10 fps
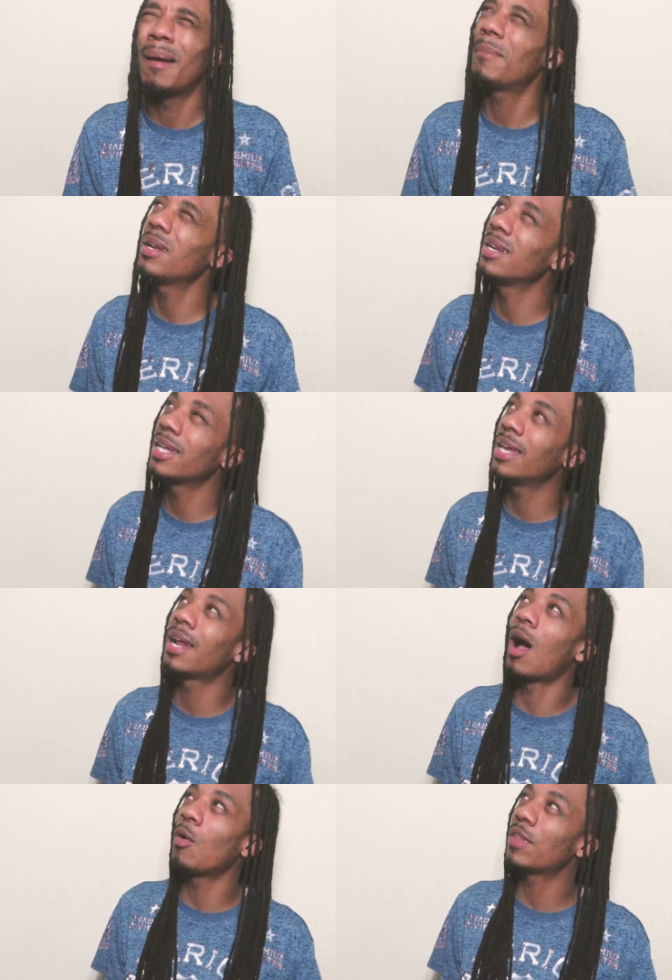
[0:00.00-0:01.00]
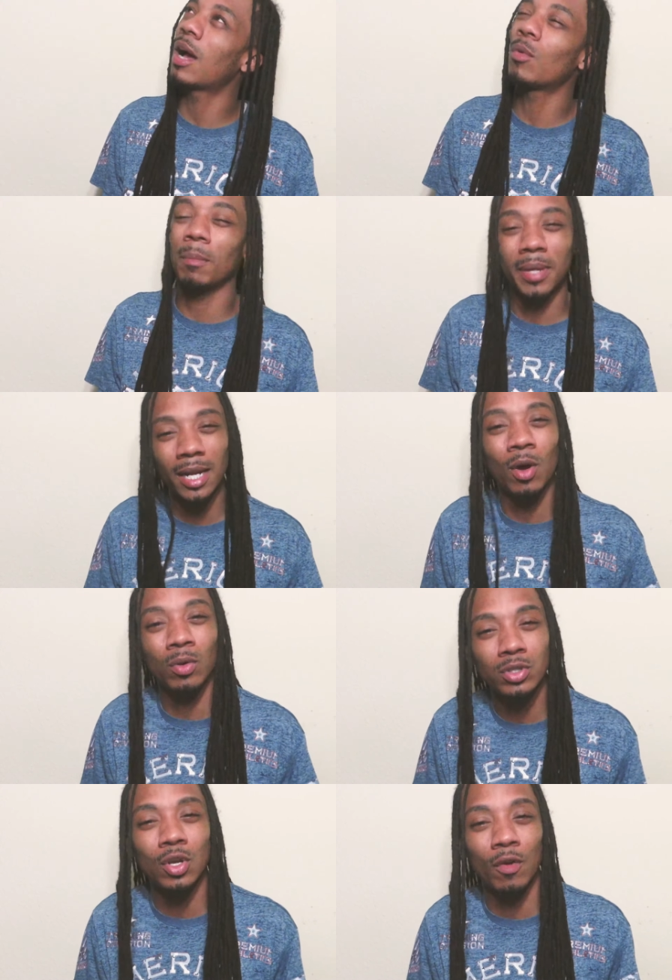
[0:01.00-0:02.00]
but then again, I don't think I want to play the
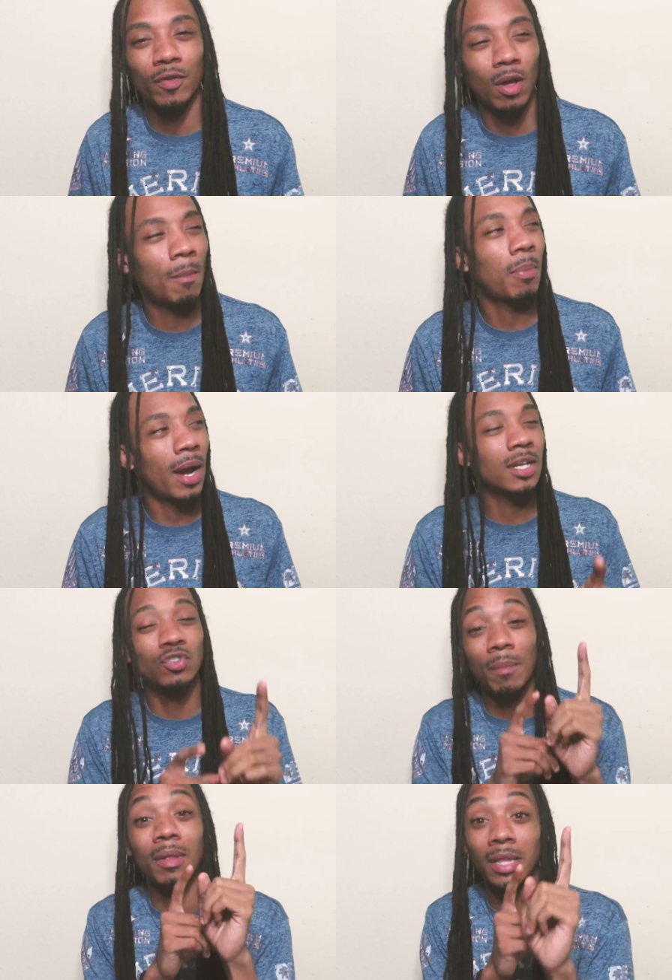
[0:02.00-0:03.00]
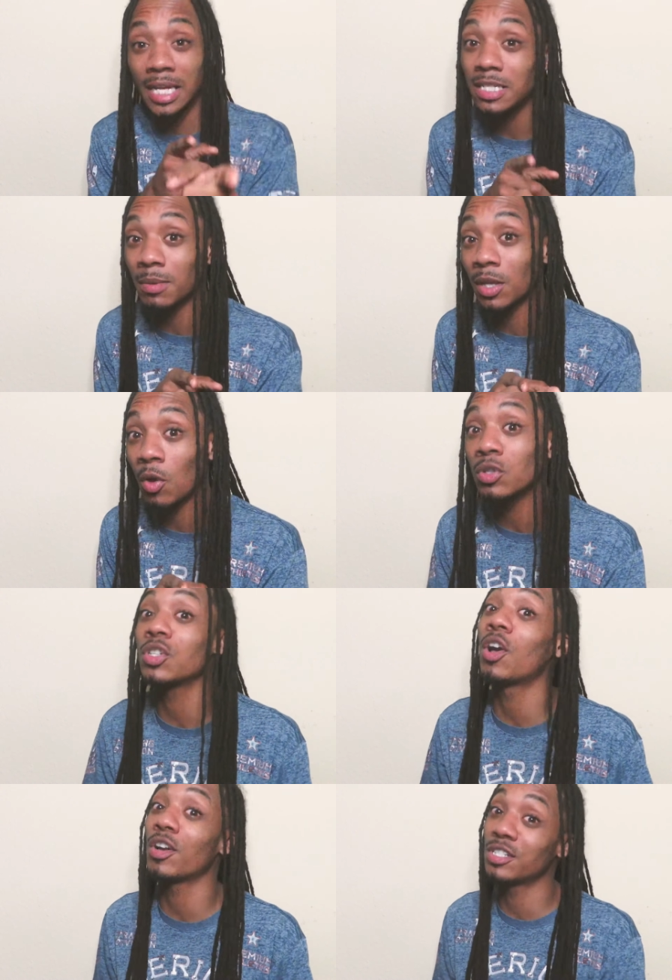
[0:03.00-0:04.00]
whole song for y'all. I'm probably drop the links below so
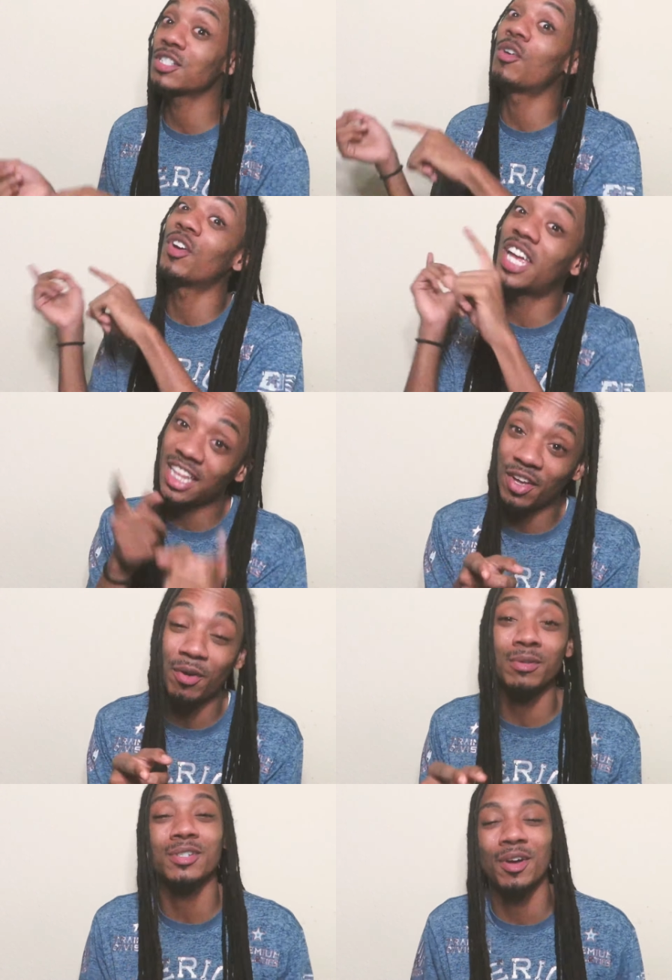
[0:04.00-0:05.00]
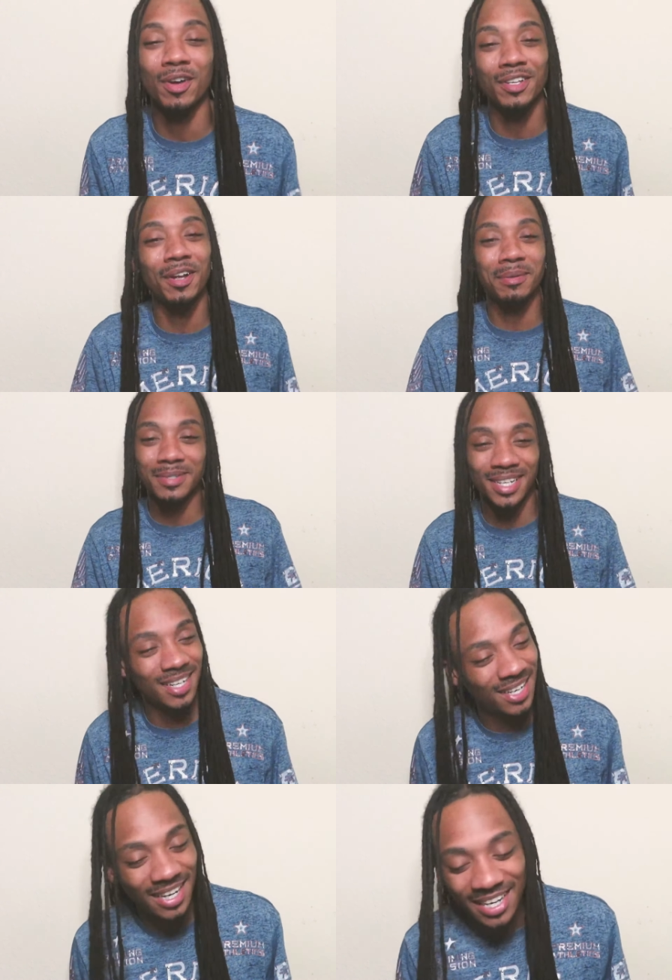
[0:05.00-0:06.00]
y'all can just go get the whole song. You know what I'm saying?
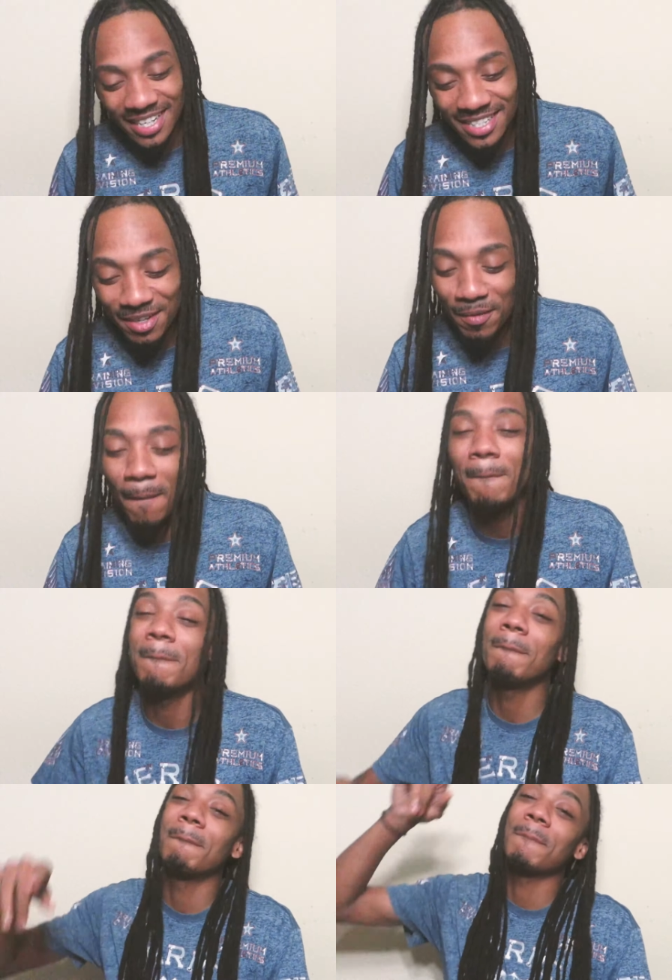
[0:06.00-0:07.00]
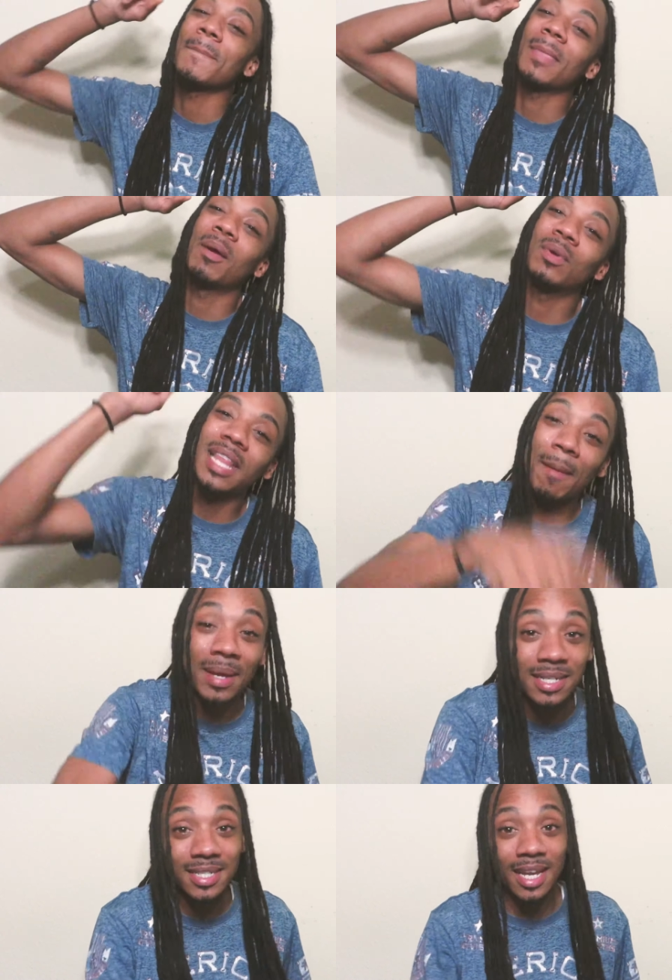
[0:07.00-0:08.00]
So with that
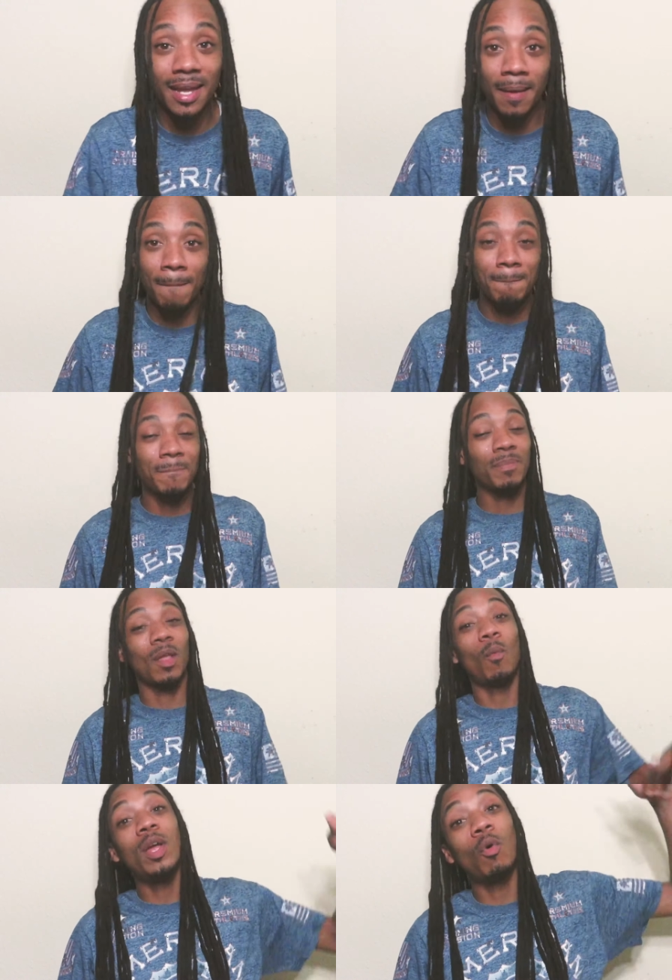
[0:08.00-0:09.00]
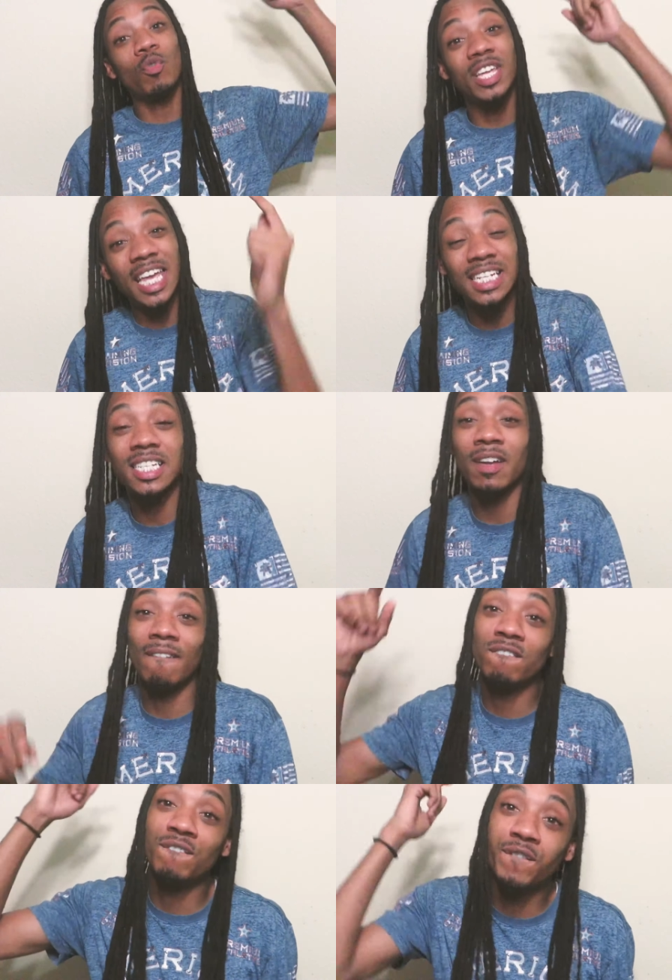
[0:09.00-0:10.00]
being said, we gonna get to
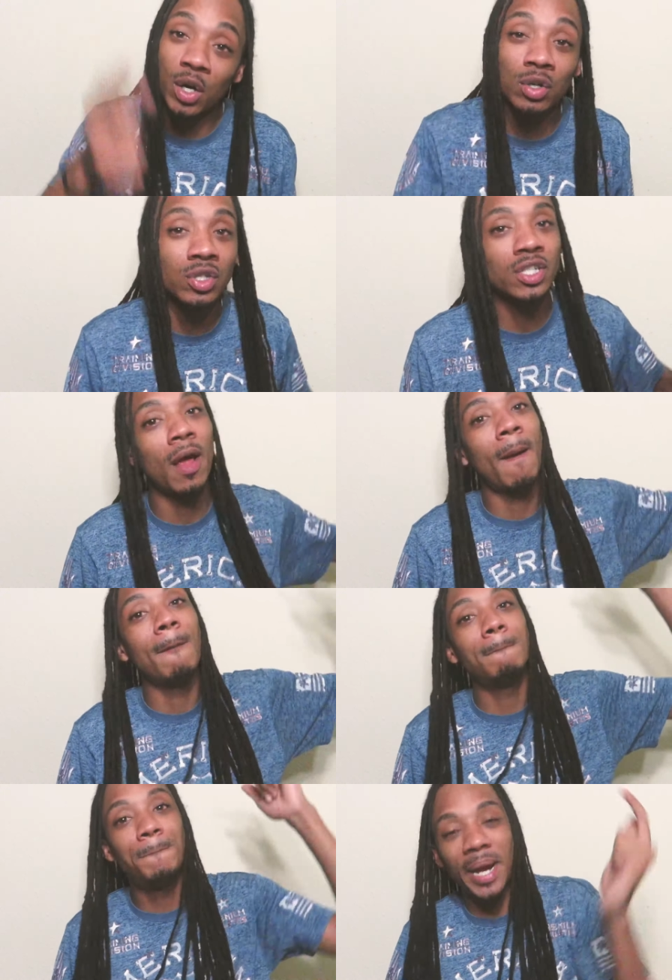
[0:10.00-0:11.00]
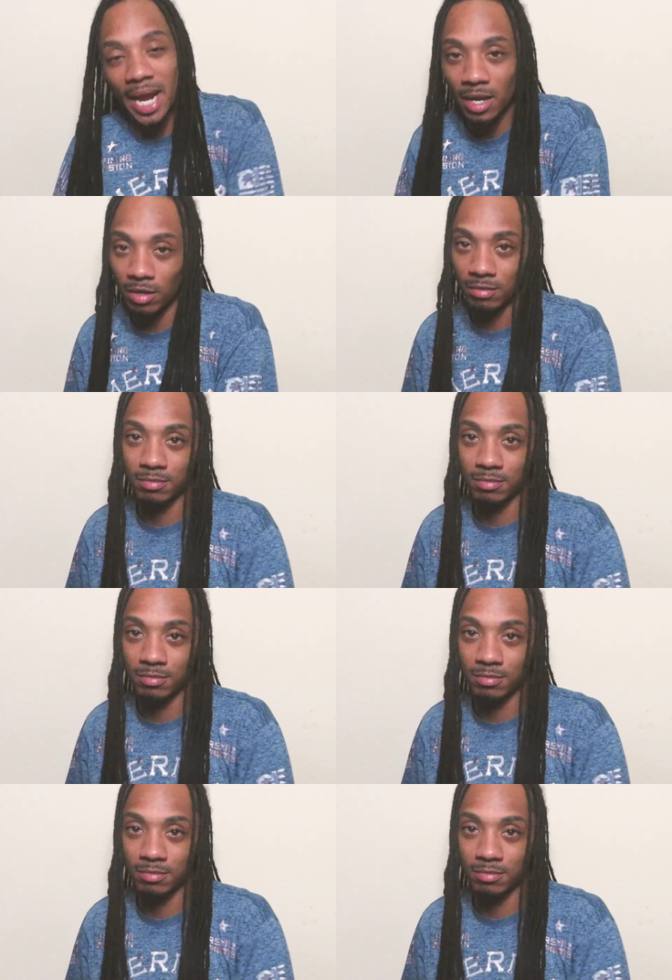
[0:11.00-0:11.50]
the first banger.